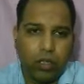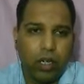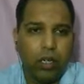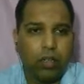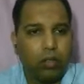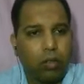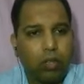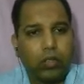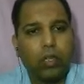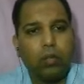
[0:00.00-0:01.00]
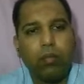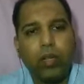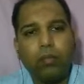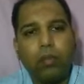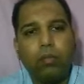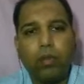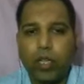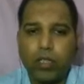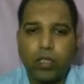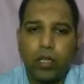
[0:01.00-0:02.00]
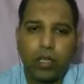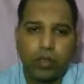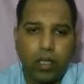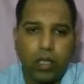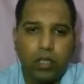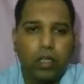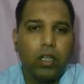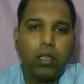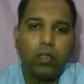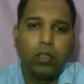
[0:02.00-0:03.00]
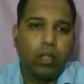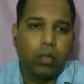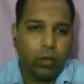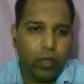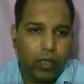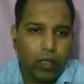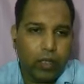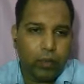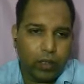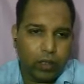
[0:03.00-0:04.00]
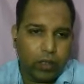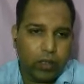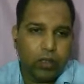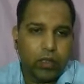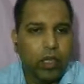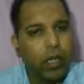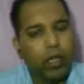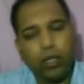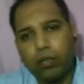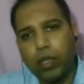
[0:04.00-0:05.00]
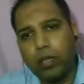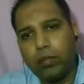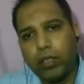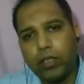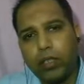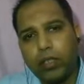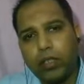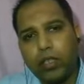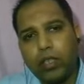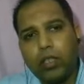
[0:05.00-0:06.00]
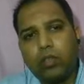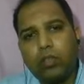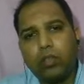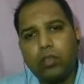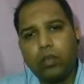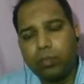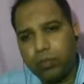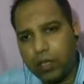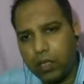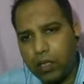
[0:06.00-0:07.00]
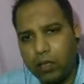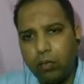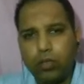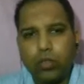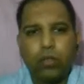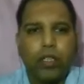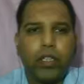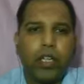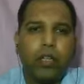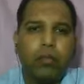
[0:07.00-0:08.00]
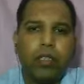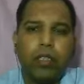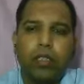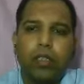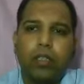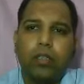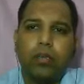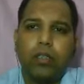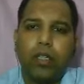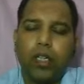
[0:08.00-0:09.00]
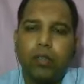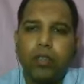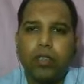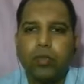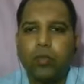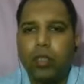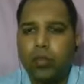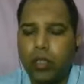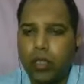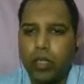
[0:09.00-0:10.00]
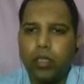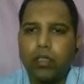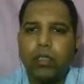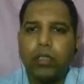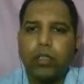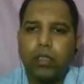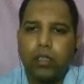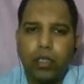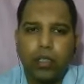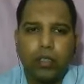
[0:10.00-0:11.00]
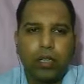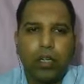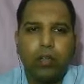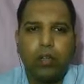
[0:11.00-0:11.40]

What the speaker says: and cause a minimal potential hazard to laboratory personnel and environment. So most of the time, the individuals who are working in these kind of